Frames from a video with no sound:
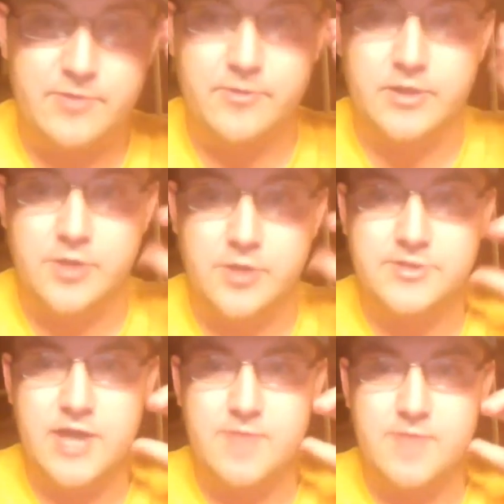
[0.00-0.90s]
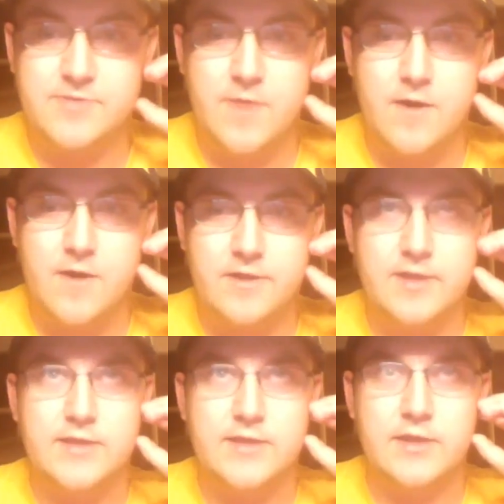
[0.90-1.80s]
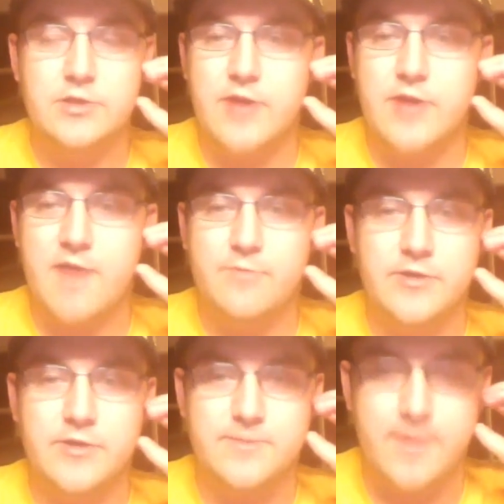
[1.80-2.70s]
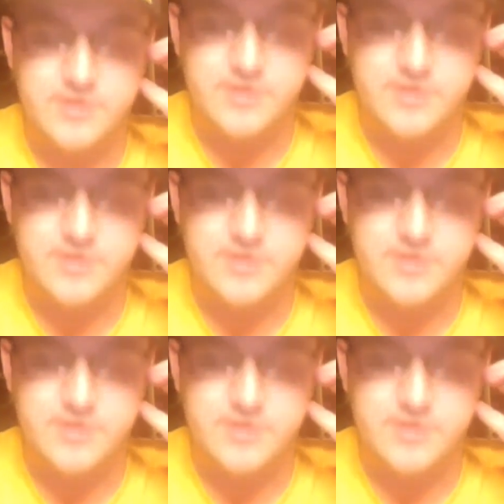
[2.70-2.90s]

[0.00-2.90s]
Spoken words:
really close game as well. I think it's like a 2.5-point spread. So I